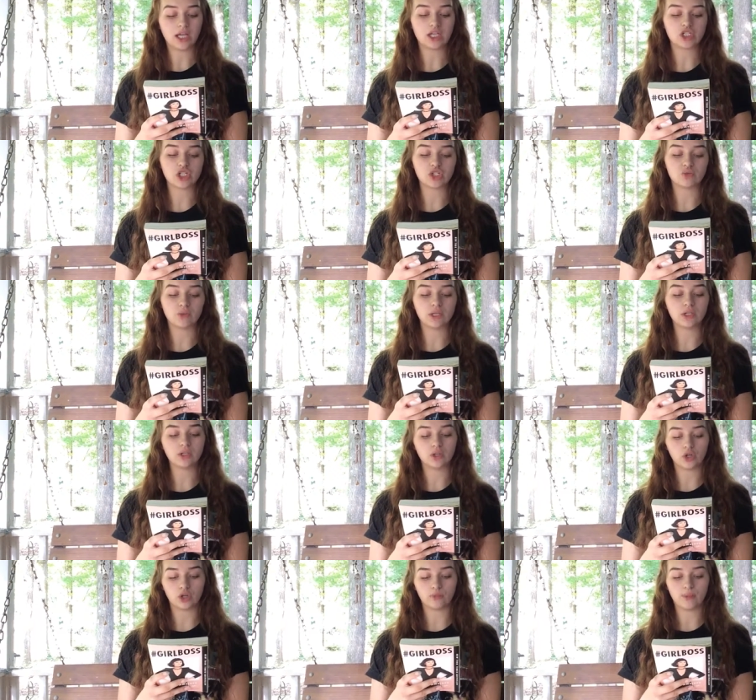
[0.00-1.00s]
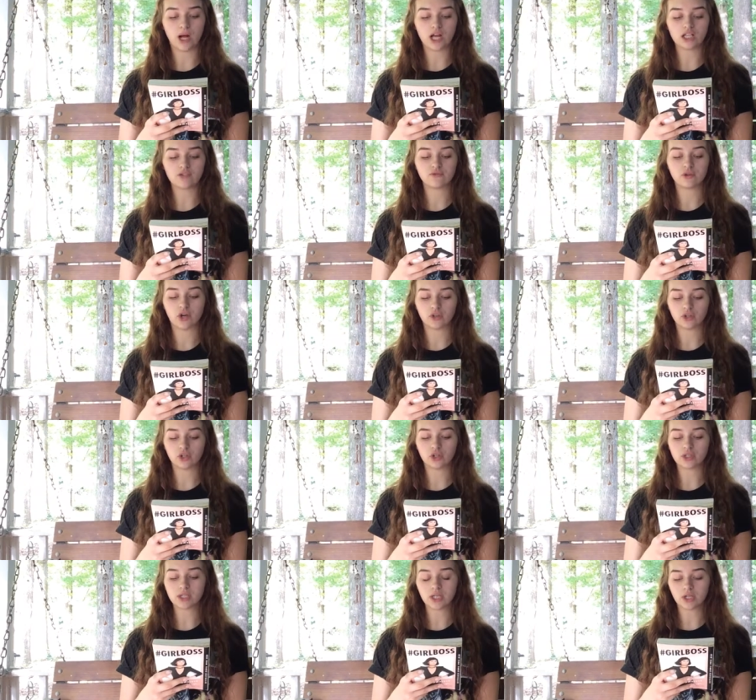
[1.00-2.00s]
and she's written Girl Boss for other
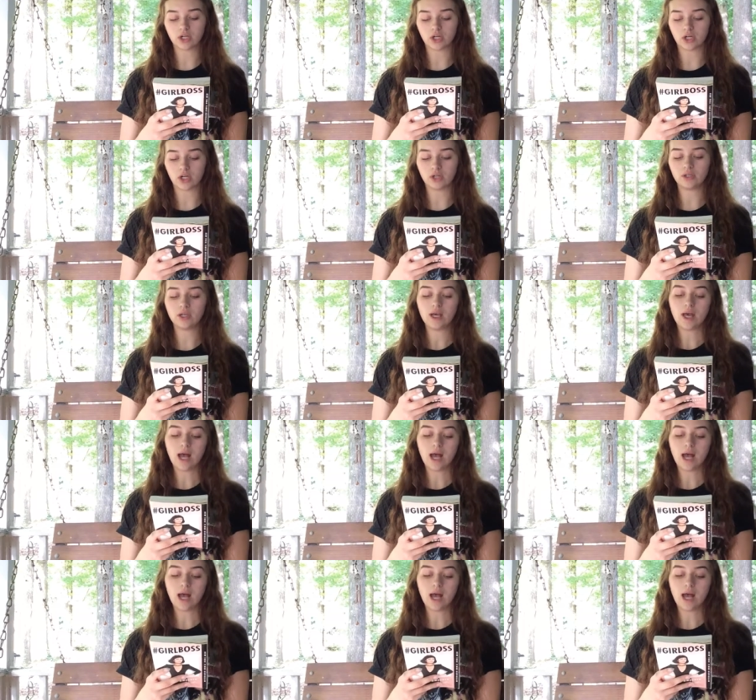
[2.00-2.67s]
girls like her,